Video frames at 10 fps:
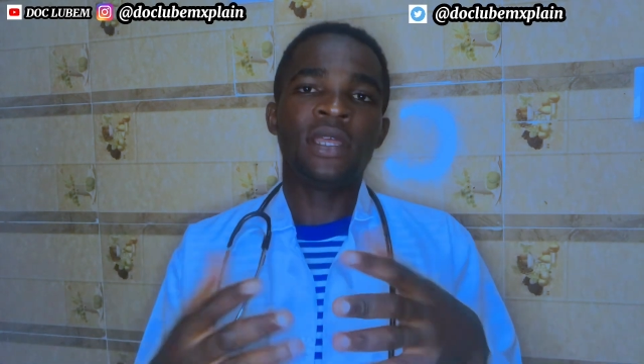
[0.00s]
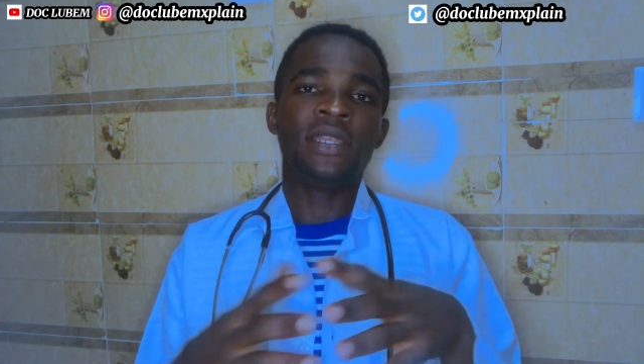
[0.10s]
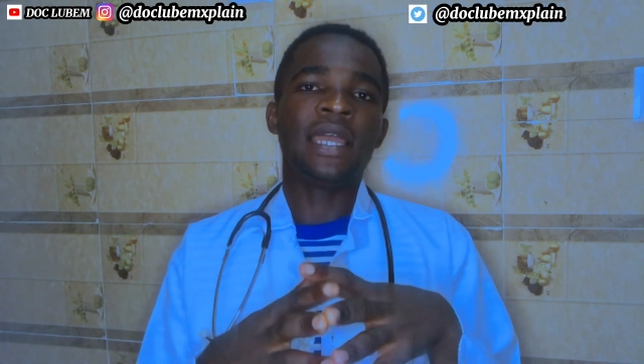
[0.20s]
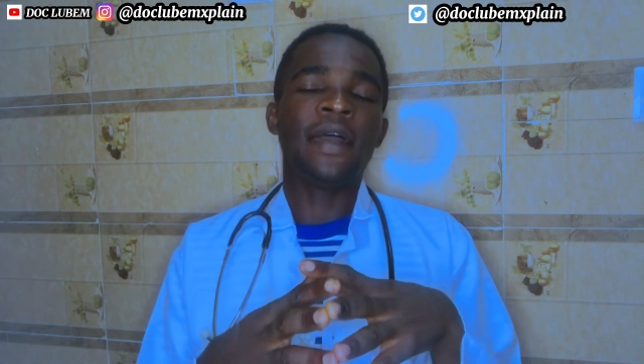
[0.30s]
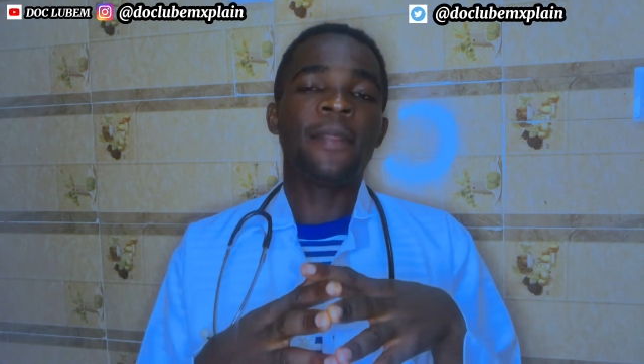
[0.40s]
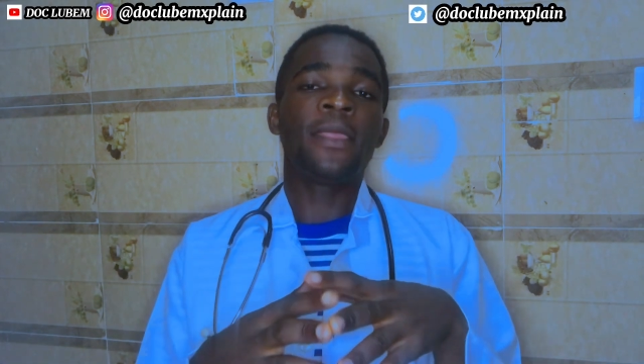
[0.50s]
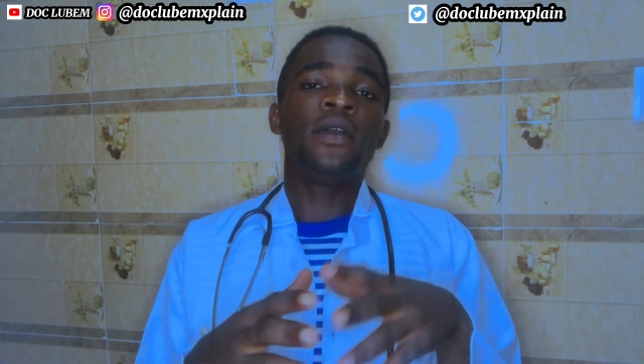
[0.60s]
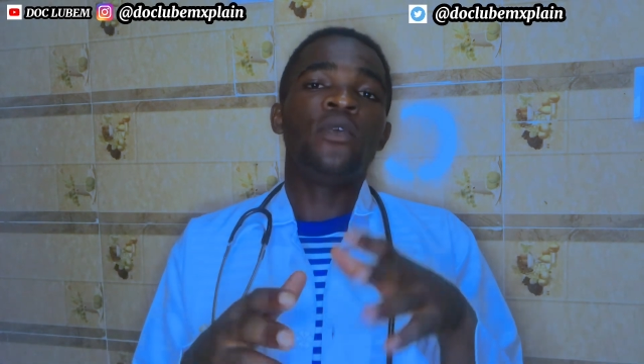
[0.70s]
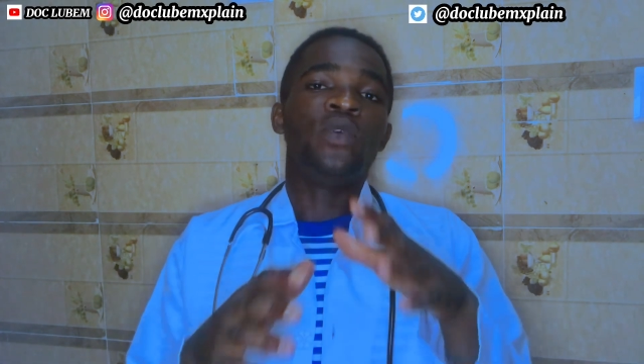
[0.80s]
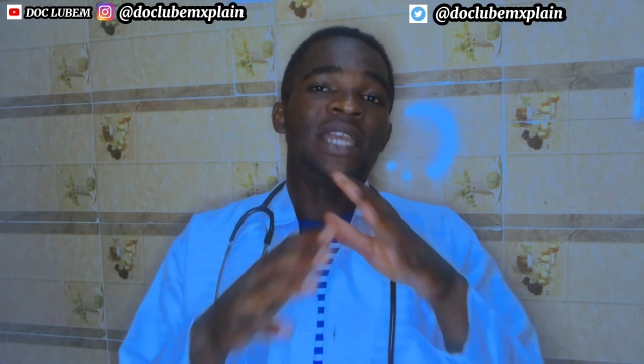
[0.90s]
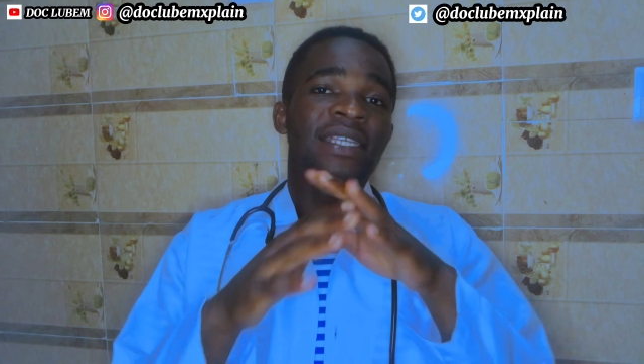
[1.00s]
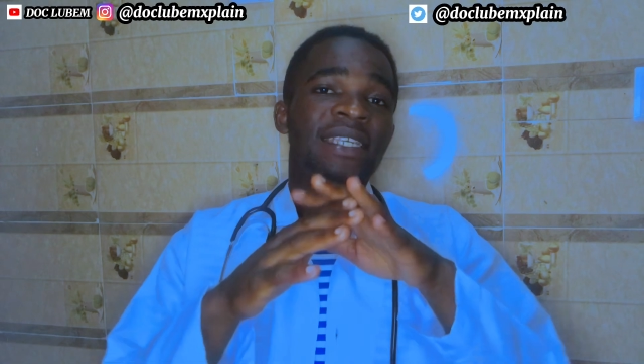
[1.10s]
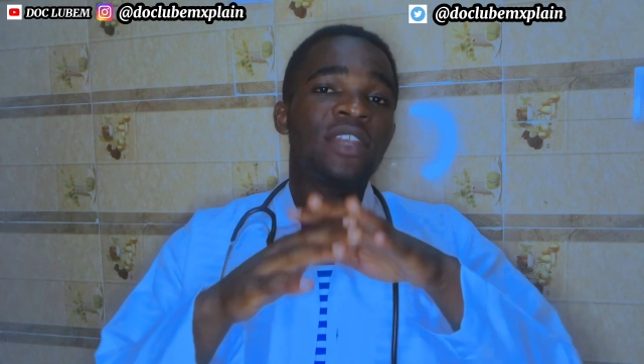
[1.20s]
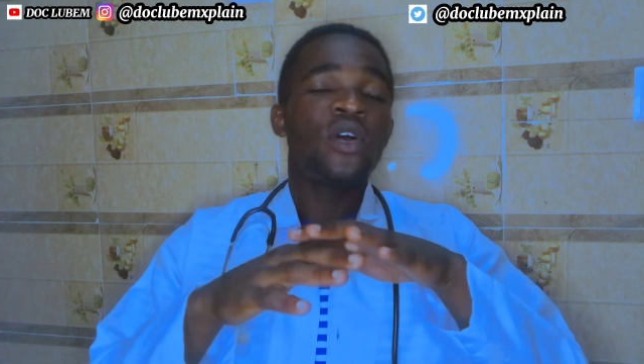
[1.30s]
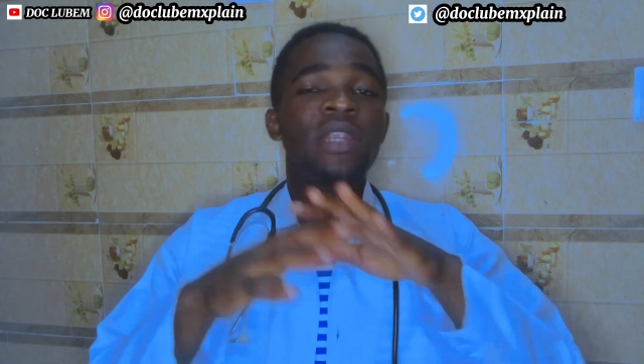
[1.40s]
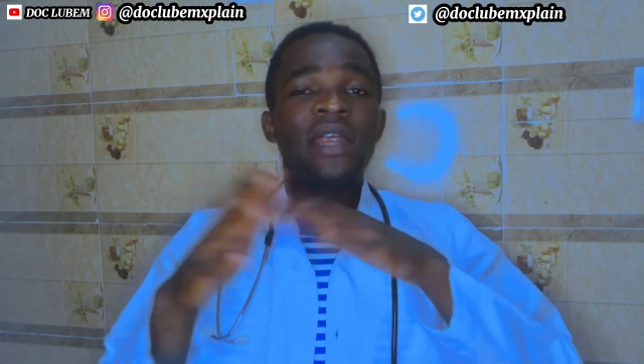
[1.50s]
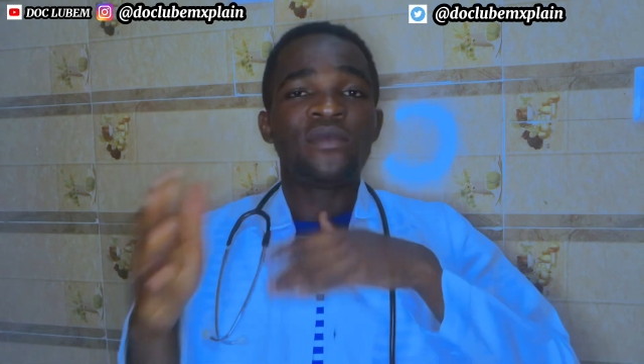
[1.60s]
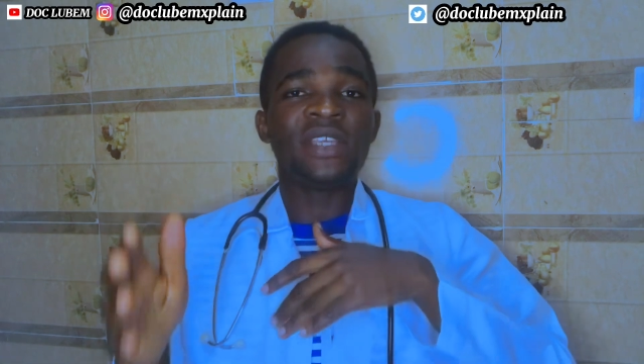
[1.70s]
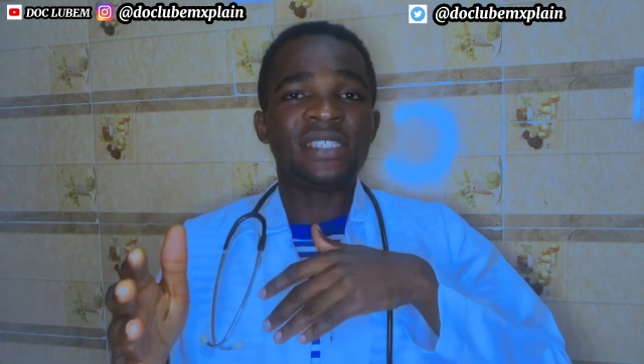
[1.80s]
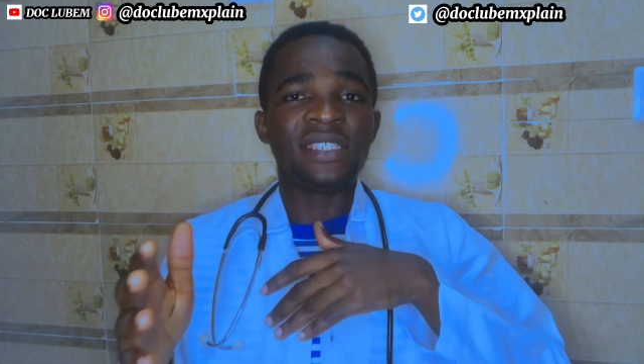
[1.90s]
Now, when I said other
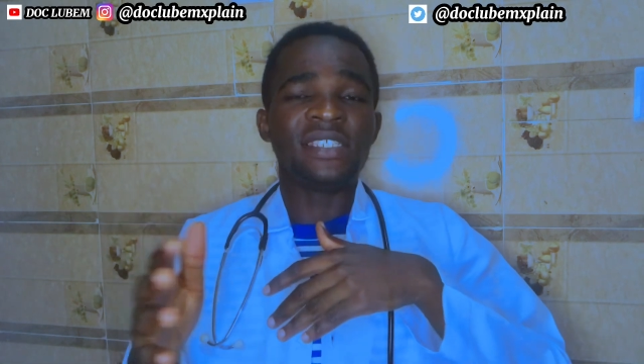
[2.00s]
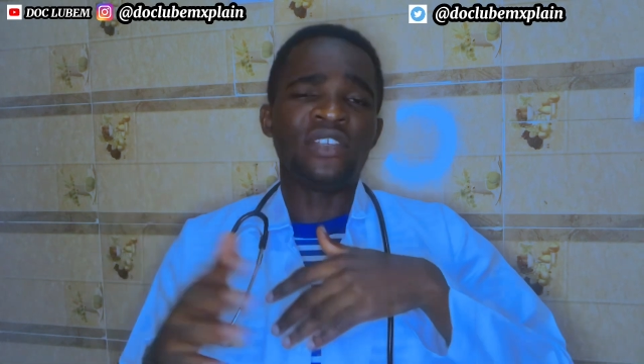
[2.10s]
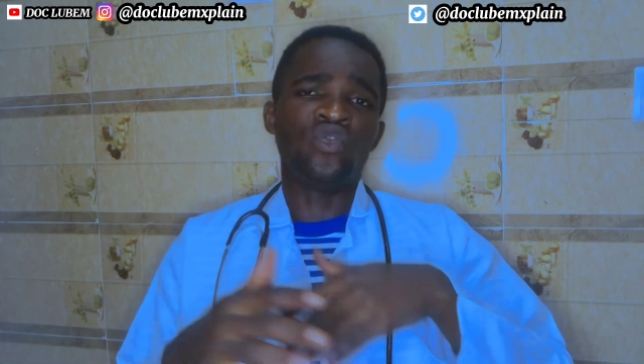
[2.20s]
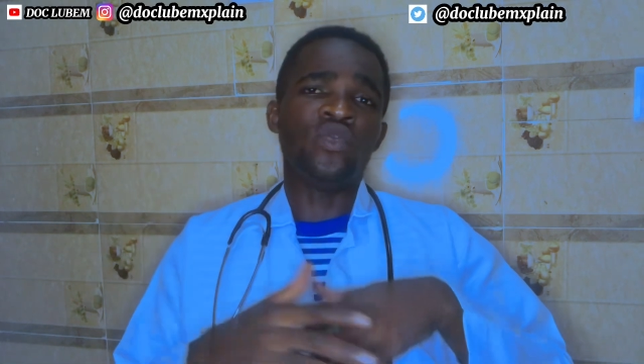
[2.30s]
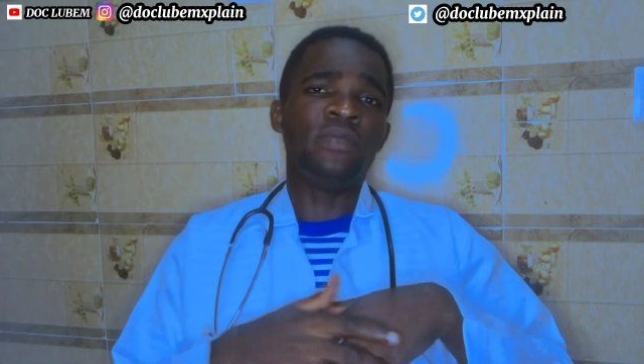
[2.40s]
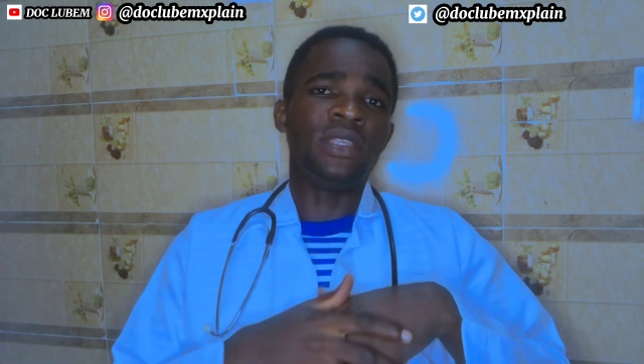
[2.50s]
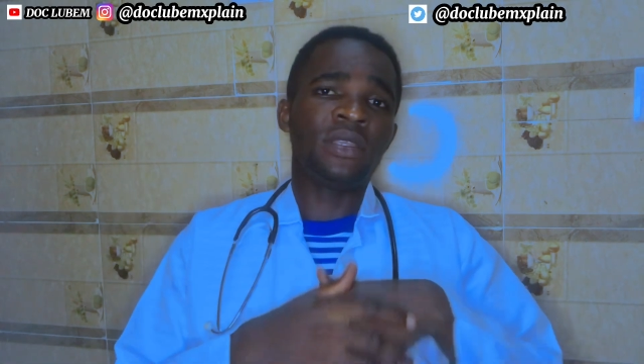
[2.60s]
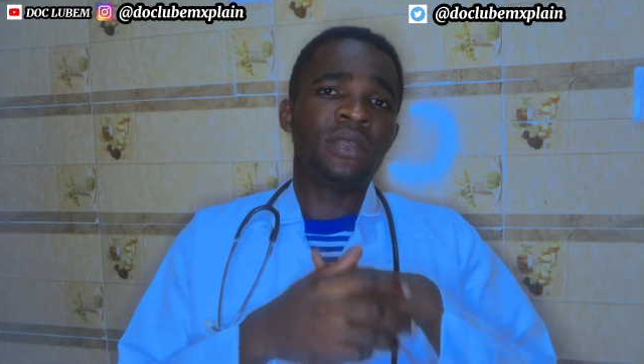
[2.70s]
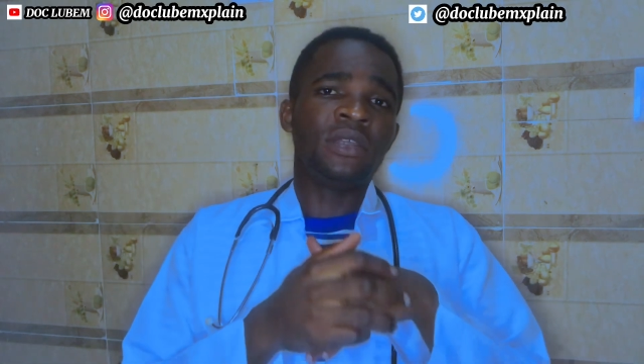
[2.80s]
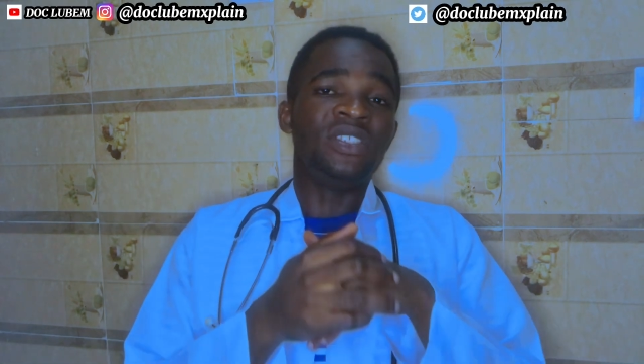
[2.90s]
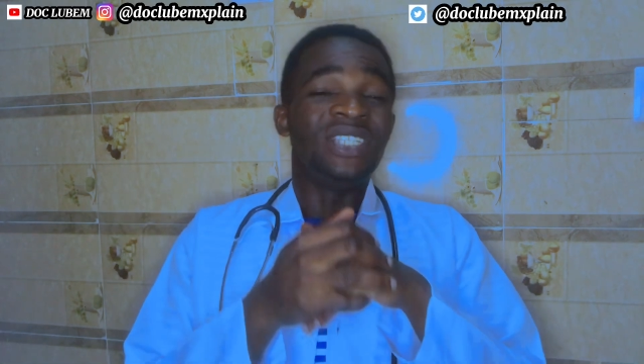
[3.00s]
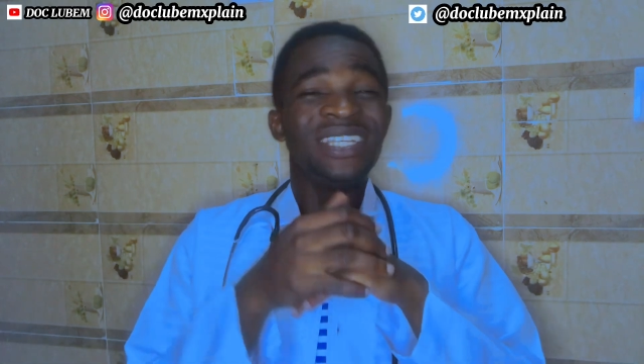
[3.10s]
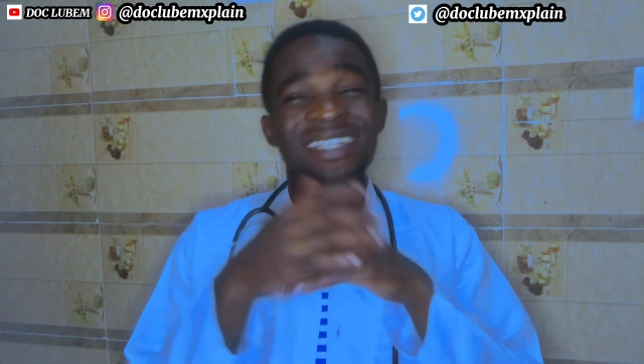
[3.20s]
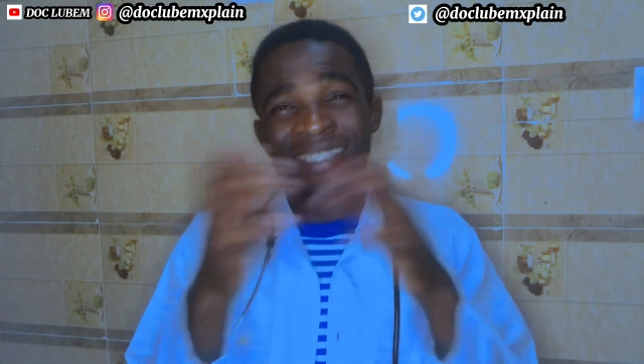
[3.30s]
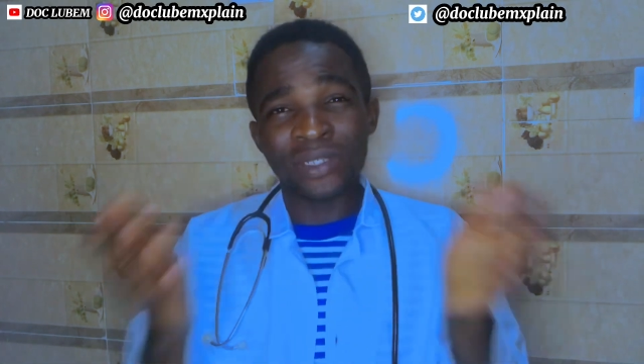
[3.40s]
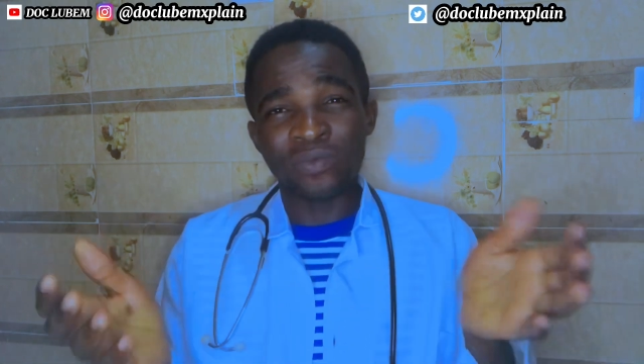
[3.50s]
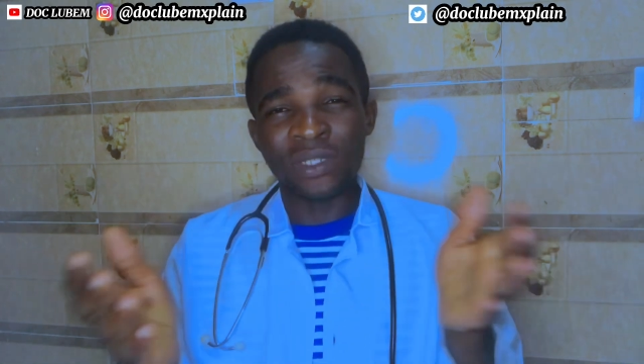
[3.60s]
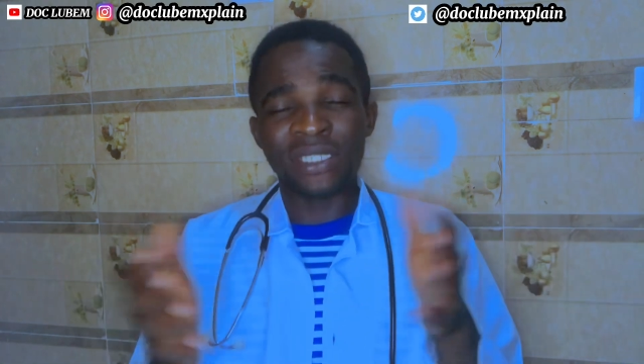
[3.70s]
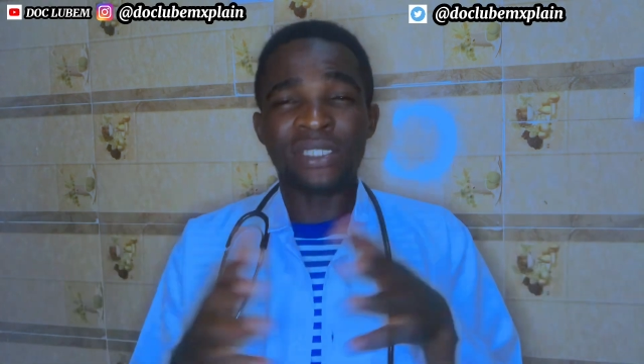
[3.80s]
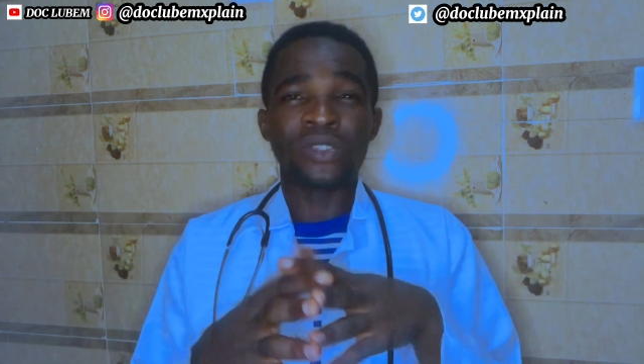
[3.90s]
reasons, they could be genetic
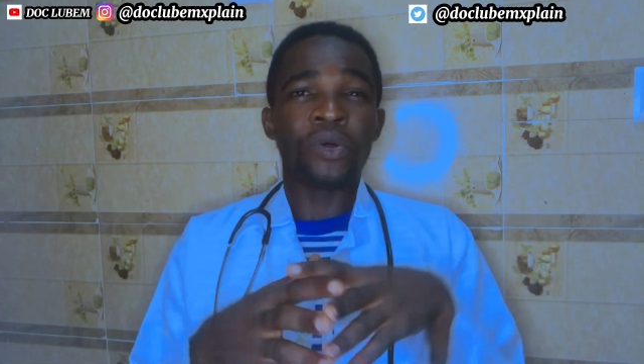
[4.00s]
reasons,